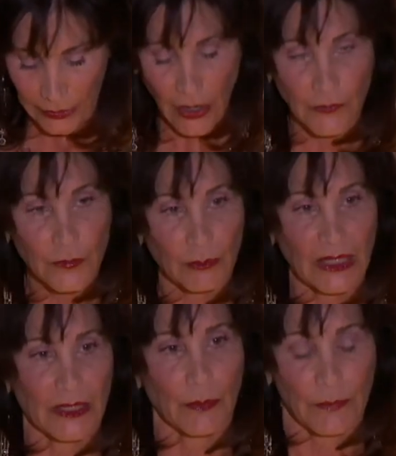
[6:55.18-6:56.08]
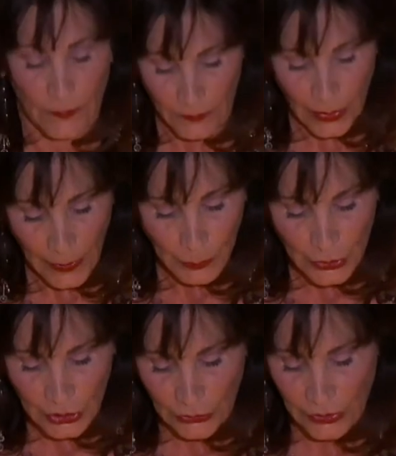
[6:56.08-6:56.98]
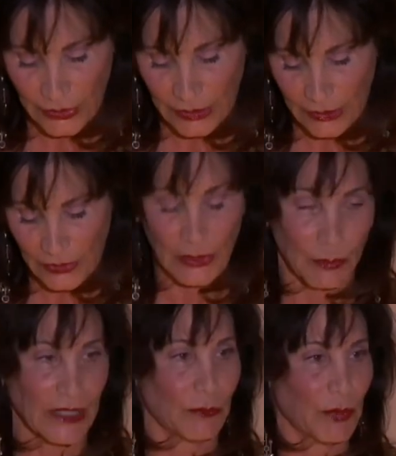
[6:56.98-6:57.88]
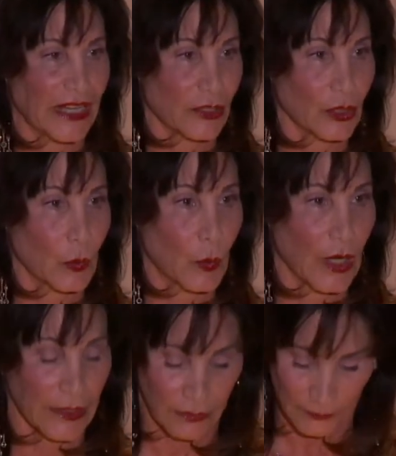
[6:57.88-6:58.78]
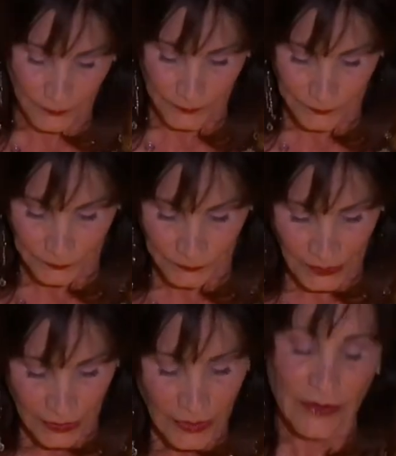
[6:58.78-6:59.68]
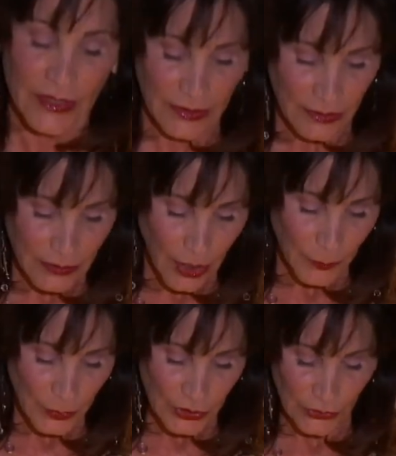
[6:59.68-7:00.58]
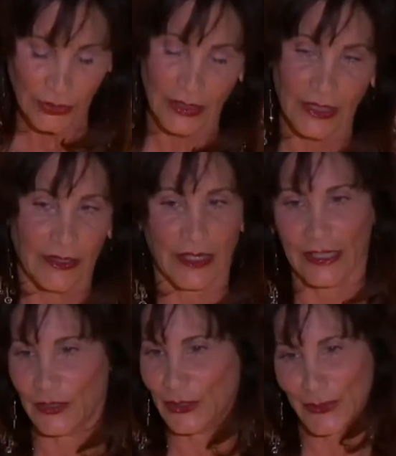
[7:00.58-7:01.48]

offer me the opportunity to be patient one. This is an opportunity that I do